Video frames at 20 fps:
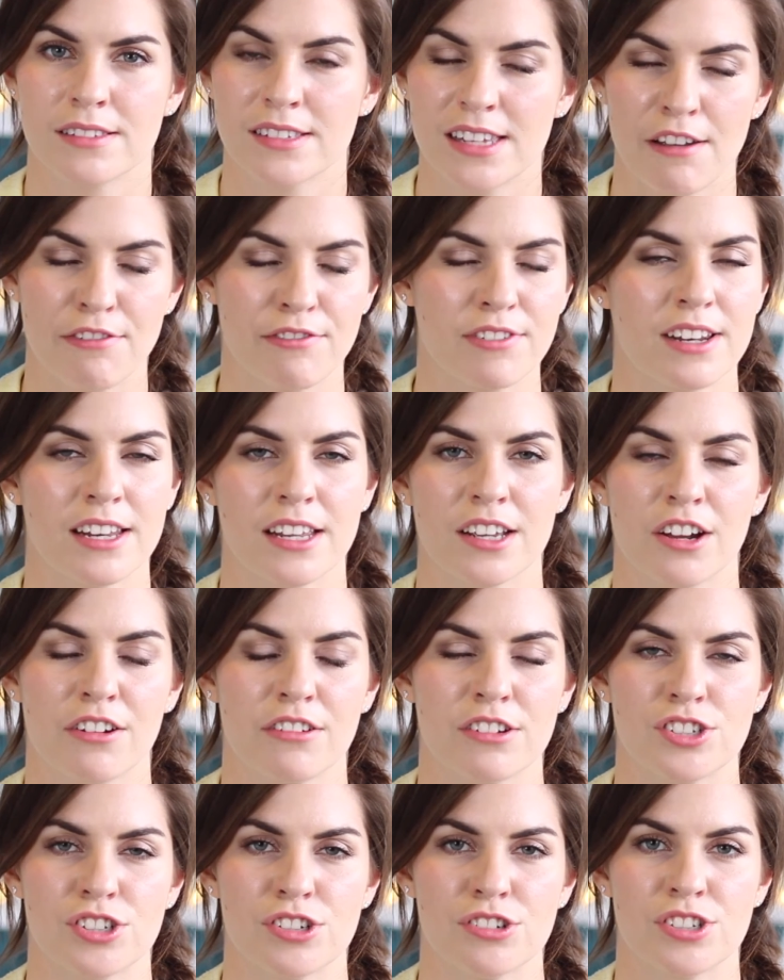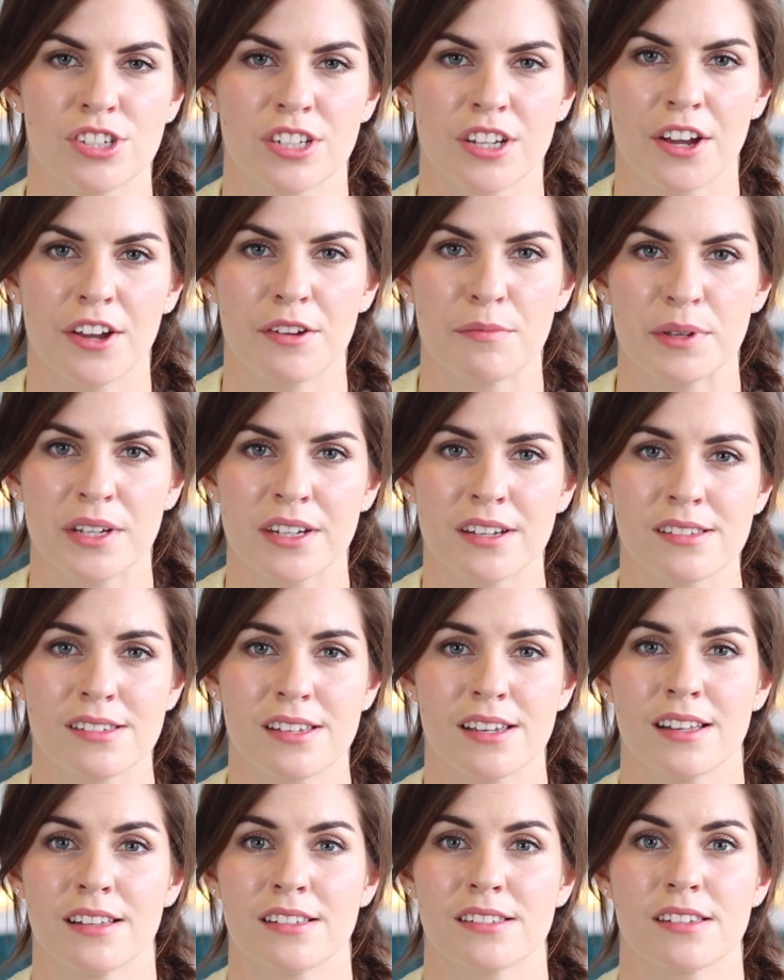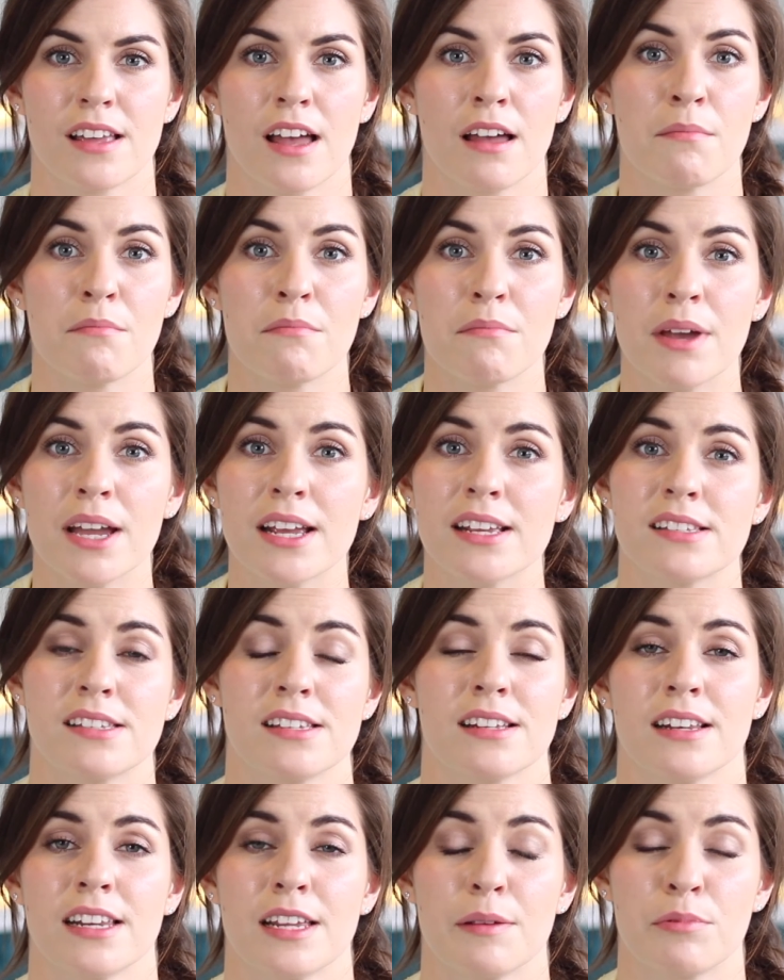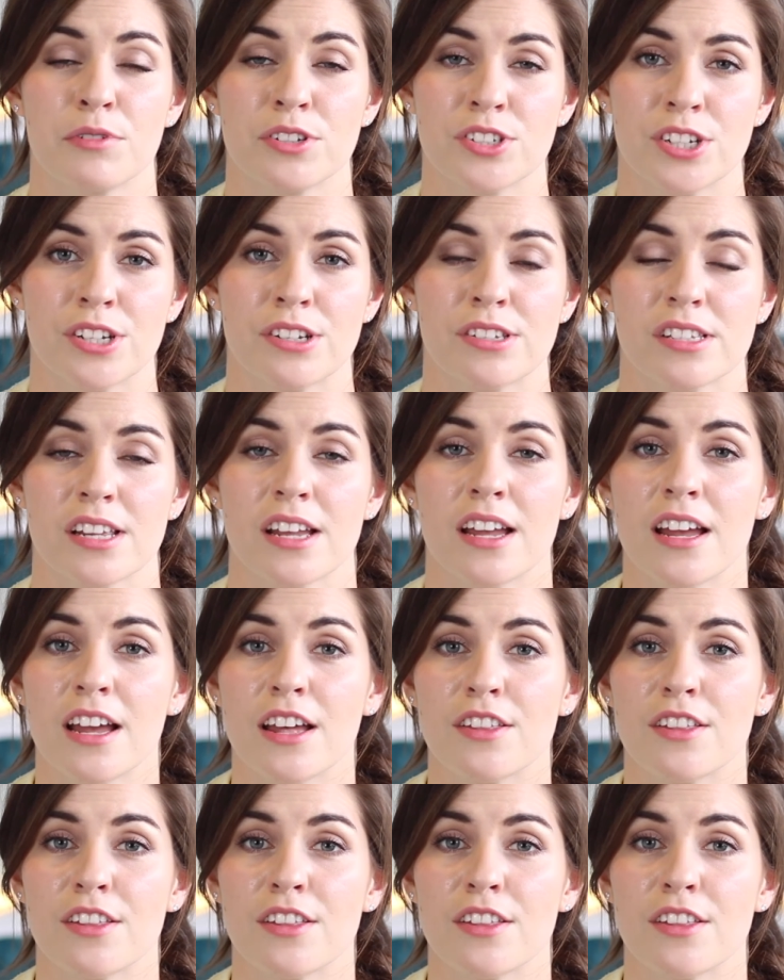definitely encourage you to go because it's amazingly produced.